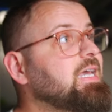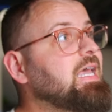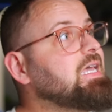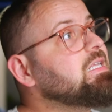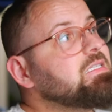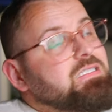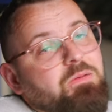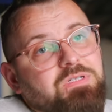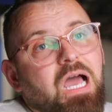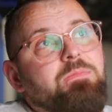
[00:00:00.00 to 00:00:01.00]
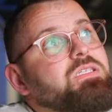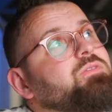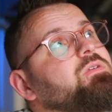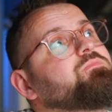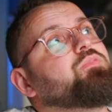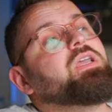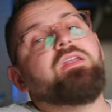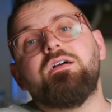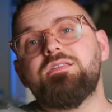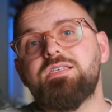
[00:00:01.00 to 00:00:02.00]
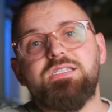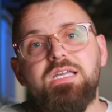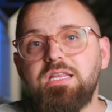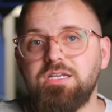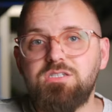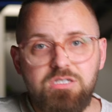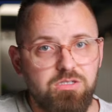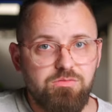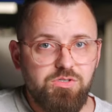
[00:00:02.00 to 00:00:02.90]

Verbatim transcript: and sometimes even bring it onto the ceiling too.